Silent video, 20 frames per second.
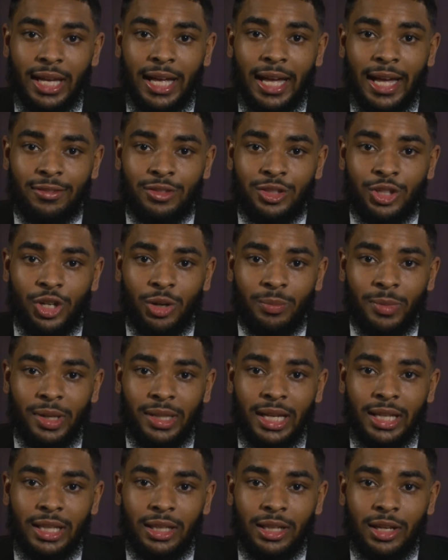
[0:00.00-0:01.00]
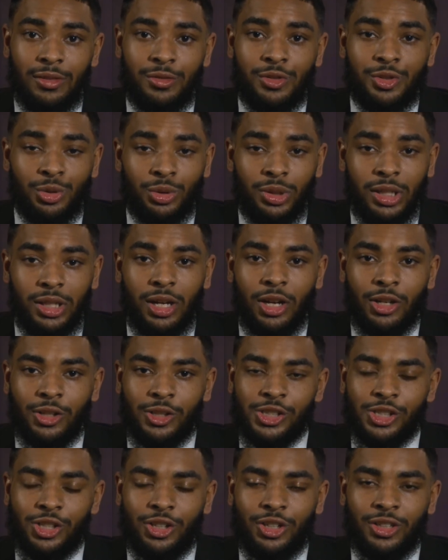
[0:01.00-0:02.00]
have taught me that love truly
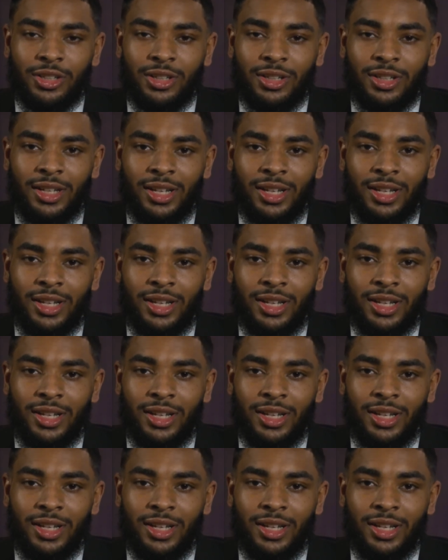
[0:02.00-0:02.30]
conquers all.